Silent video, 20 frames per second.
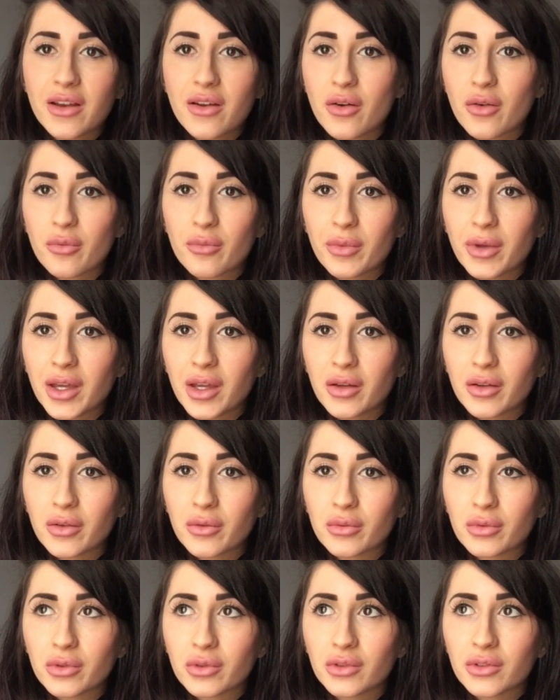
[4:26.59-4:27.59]
on me
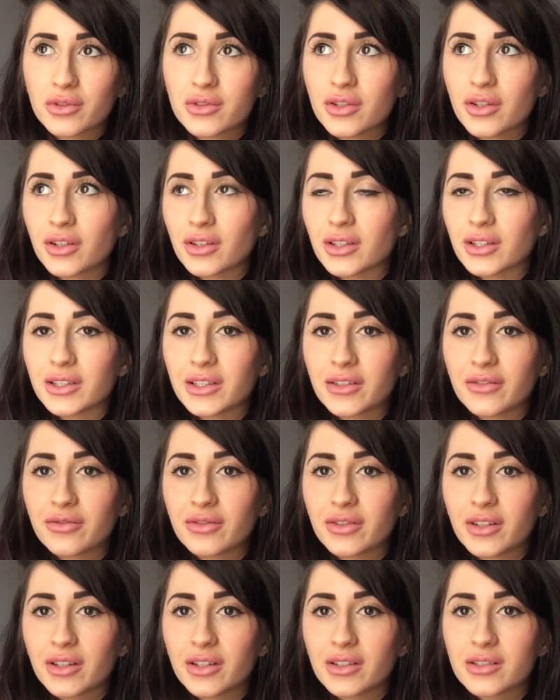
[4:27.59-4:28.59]
will look totally
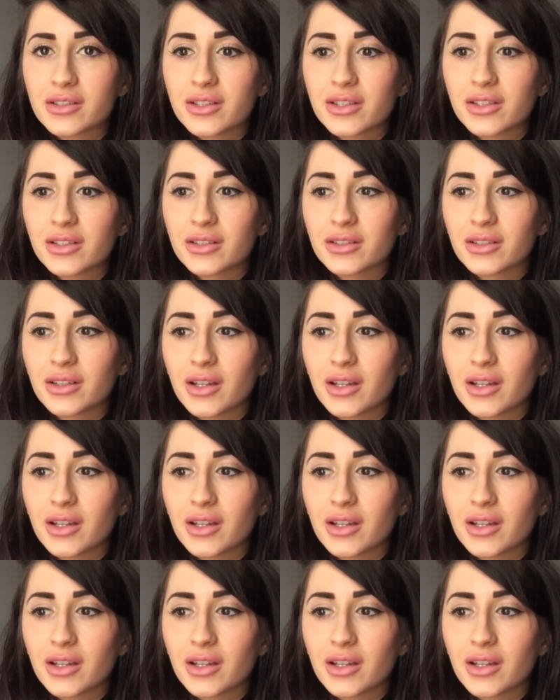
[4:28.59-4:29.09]
different